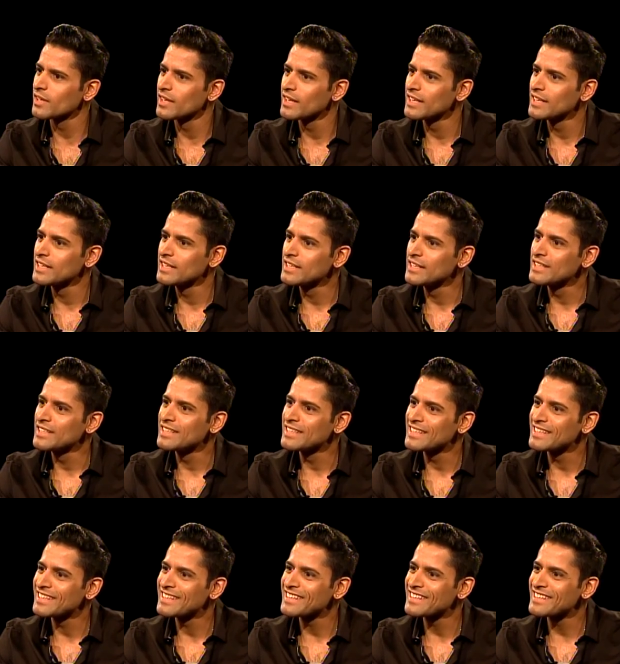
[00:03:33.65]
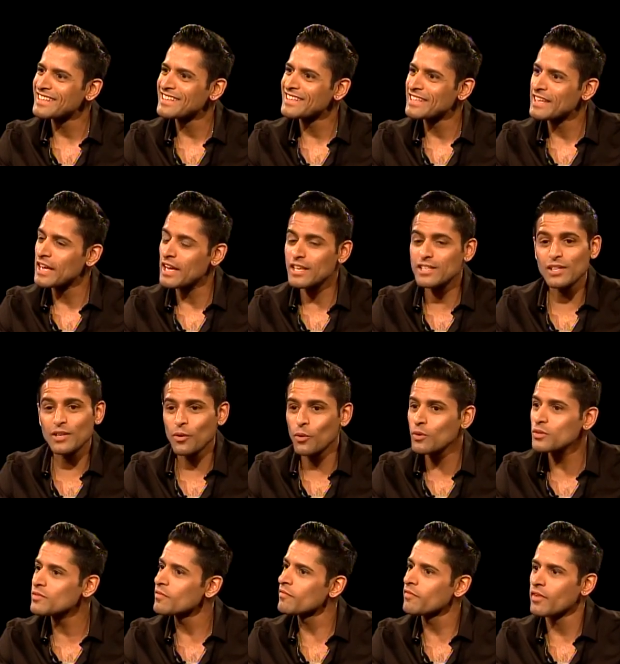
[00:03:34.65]
Yeah, it's a nice feeling, right? It's an
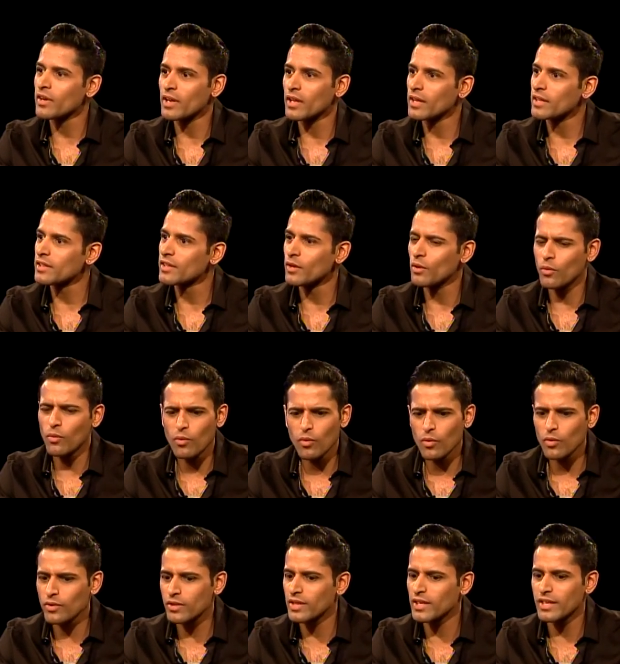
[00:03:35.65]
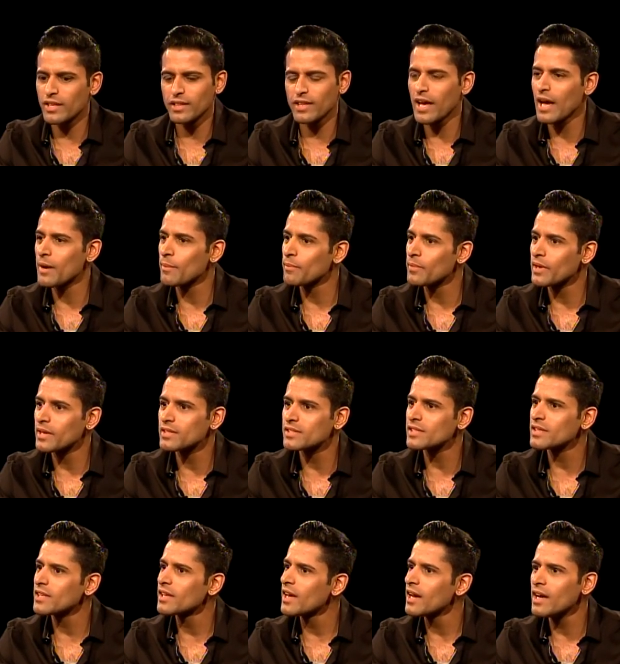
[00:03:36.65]
awesome feeling. The all The, the ambience,
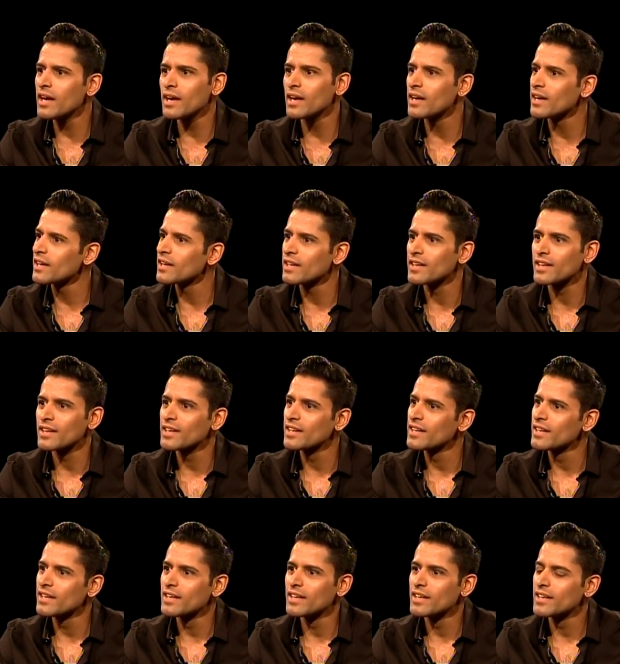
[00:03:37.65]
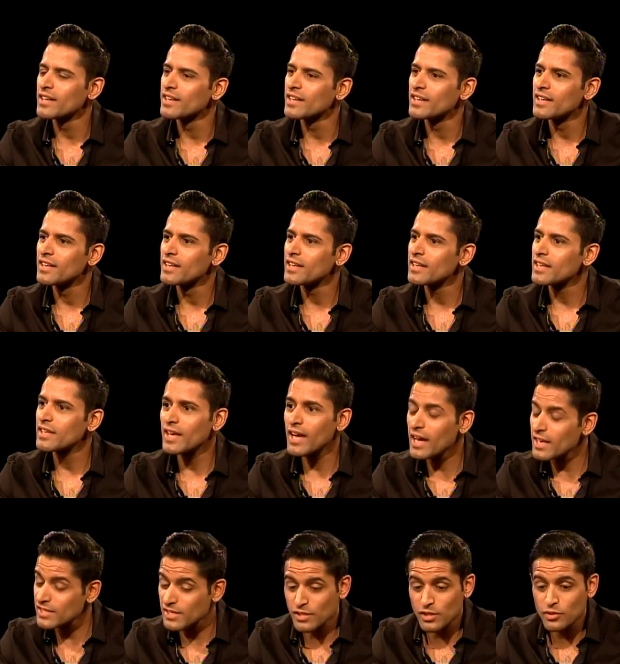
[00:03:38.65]
you can't. Yeah. You can't. It's like a drug.
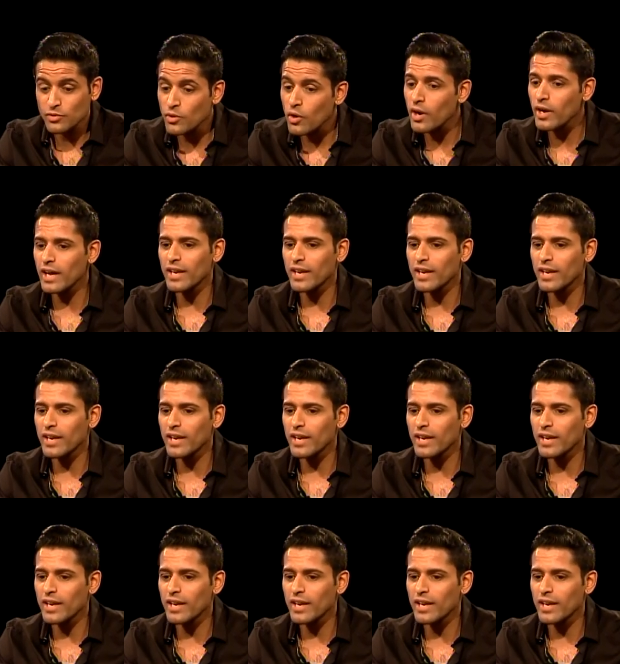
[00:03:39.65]
Yes, it's a drug,